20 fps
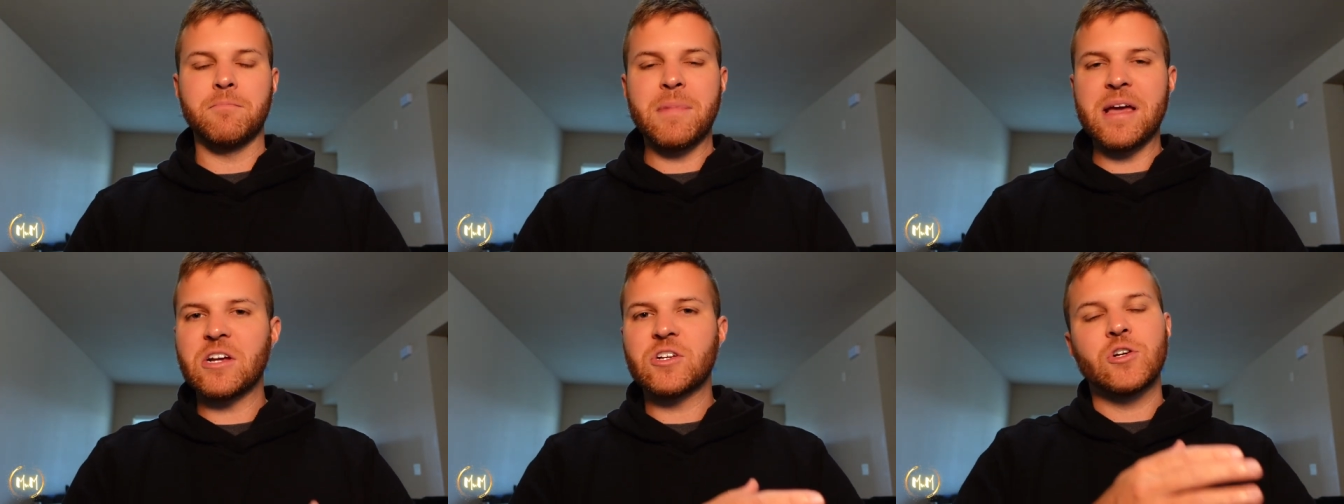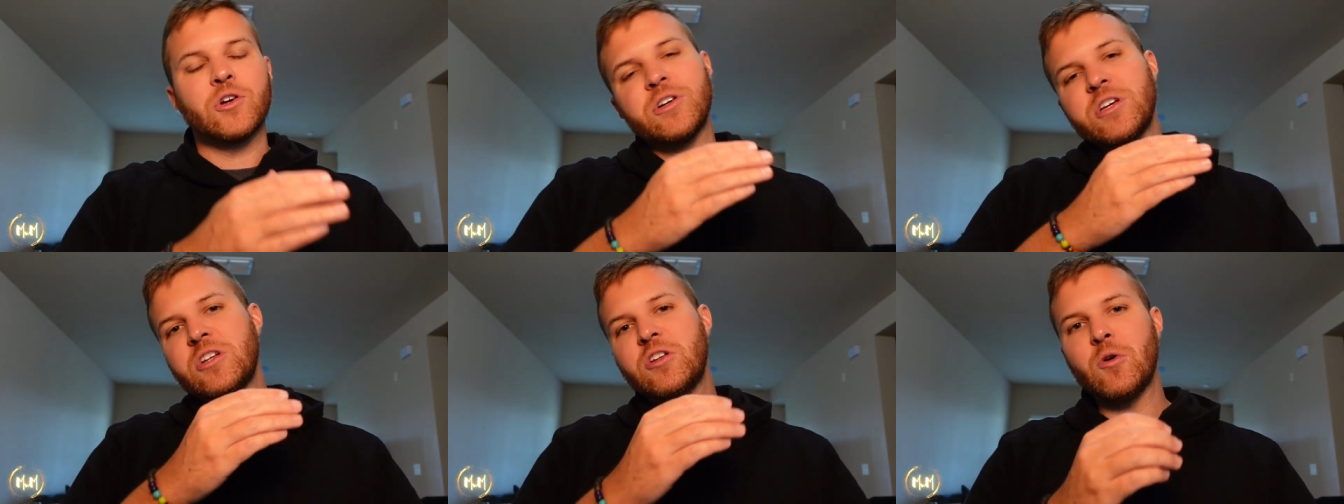Make
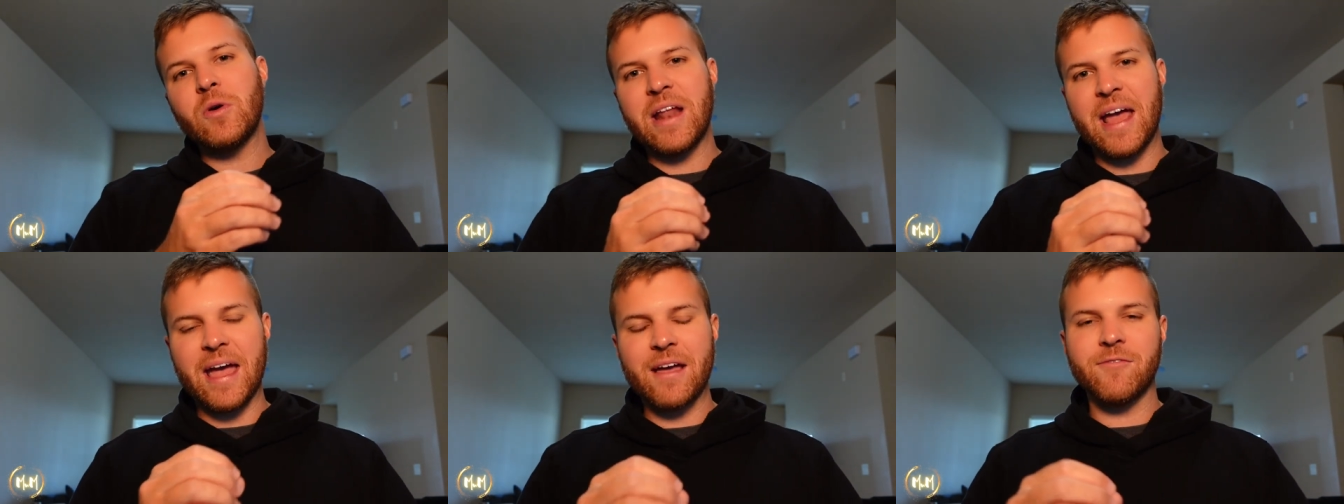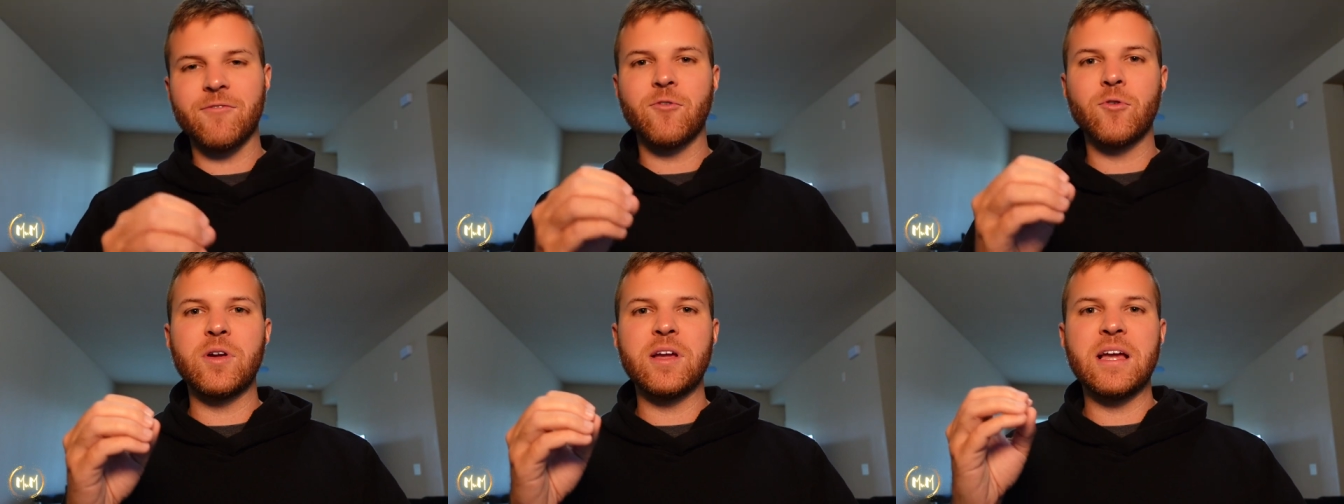sure you do it
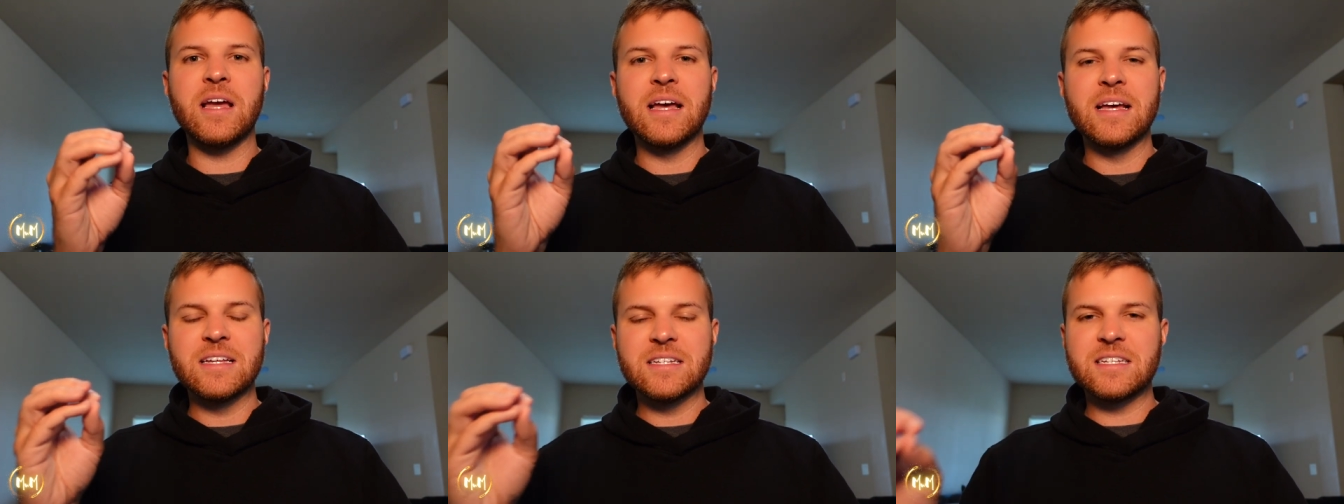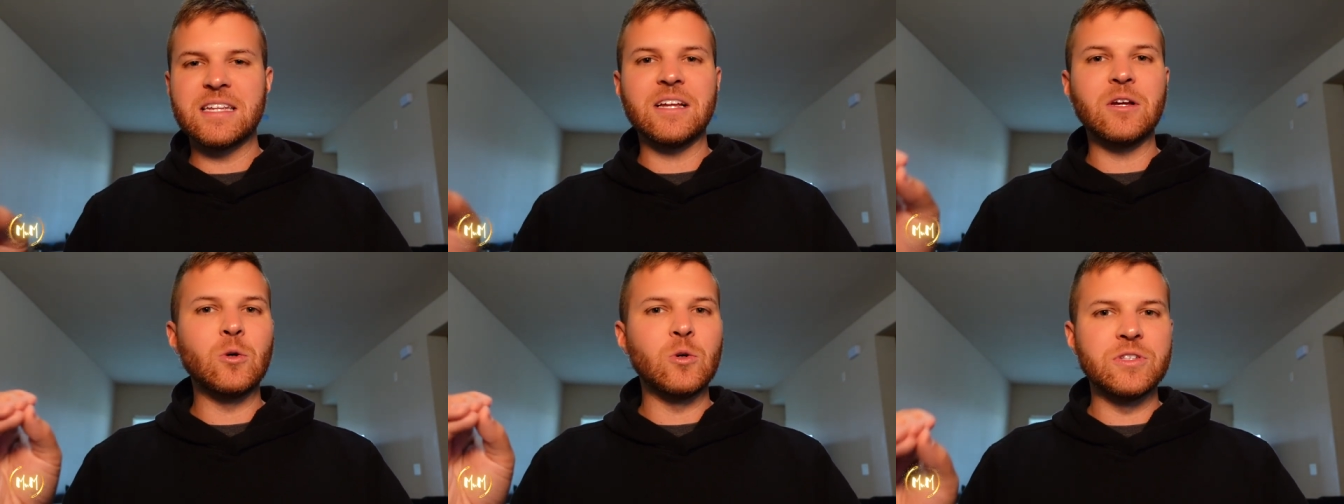every
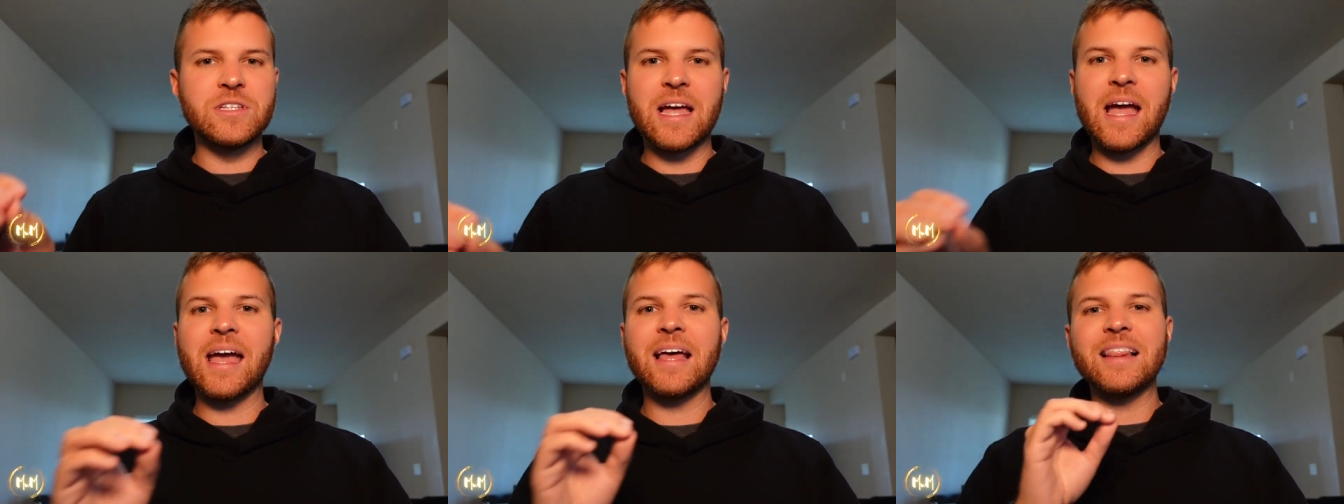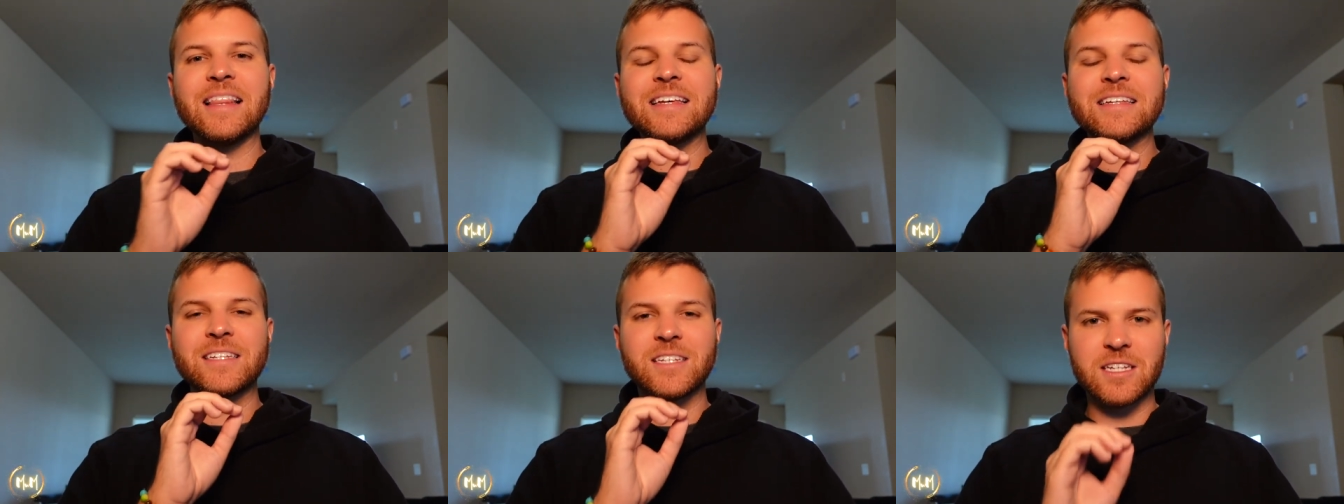single day, at
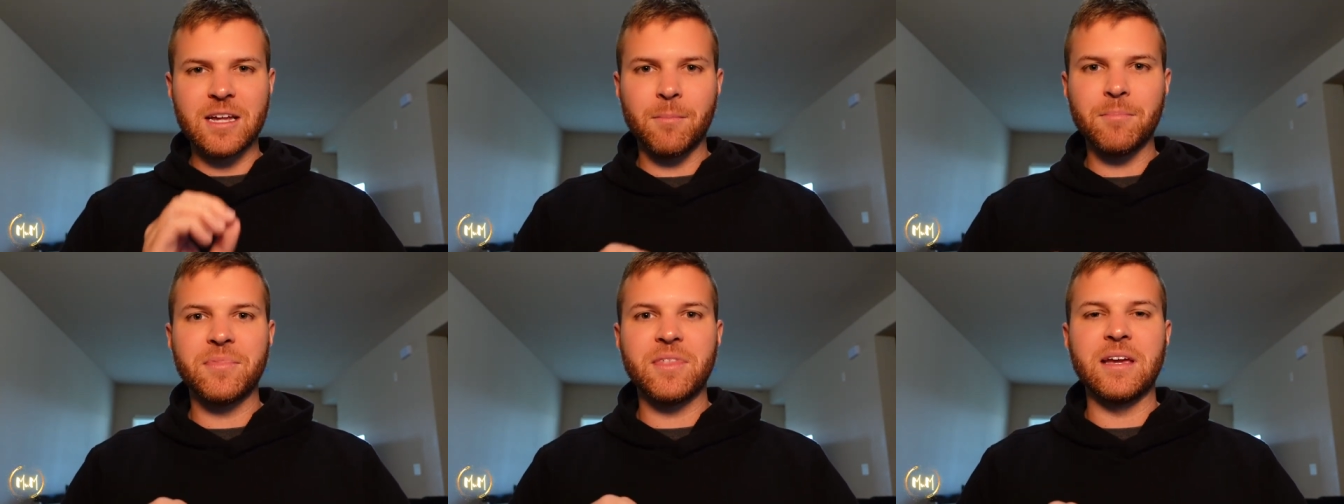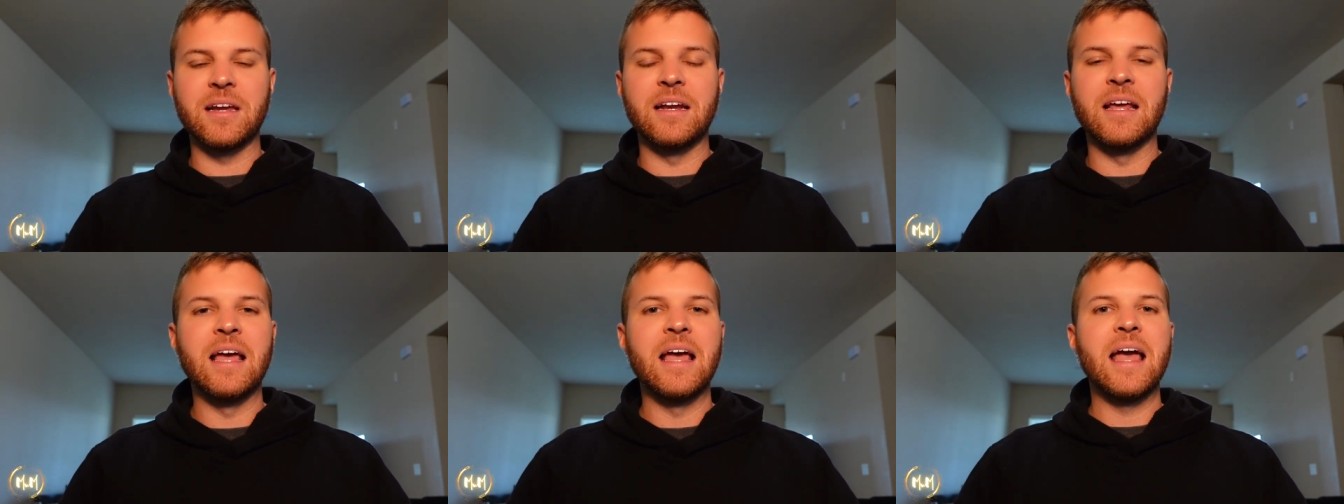least
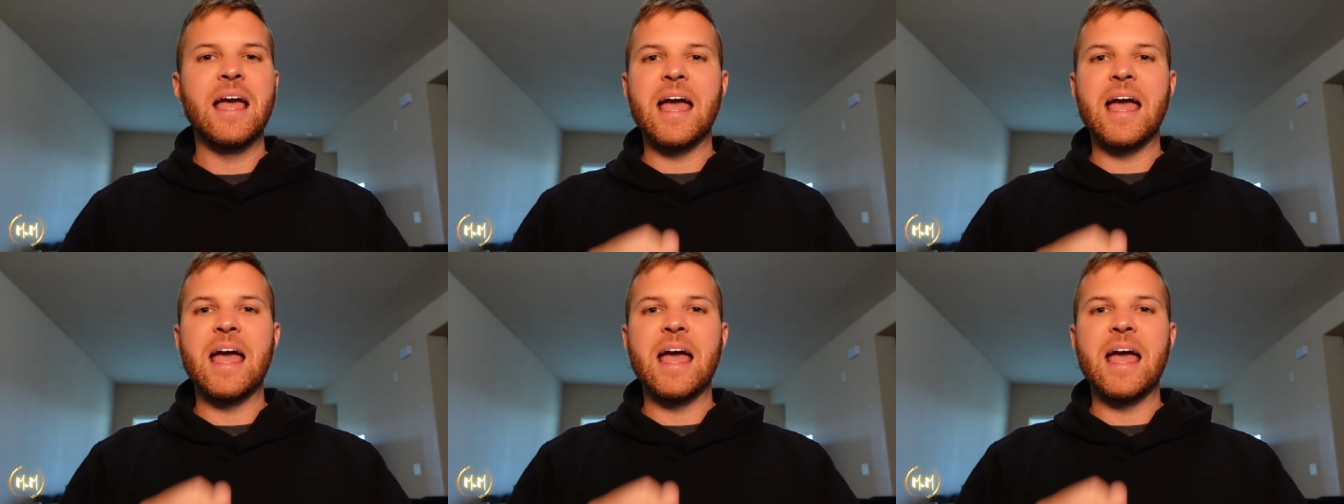something.